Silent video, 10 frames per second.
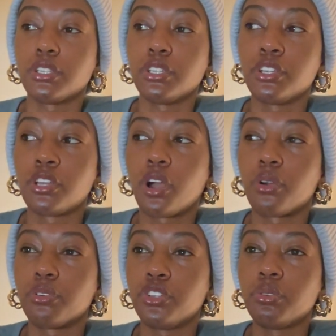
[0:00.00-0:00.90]
you know,
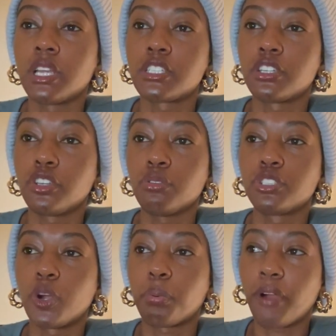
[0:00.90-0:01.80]
you get to use
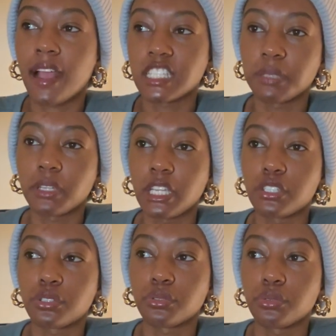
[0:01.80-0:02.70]
your proximity
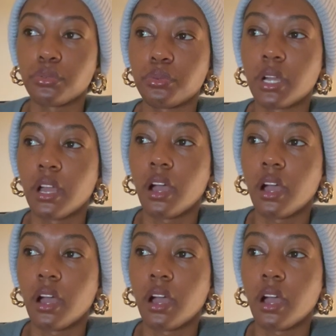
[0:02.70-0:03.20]
to,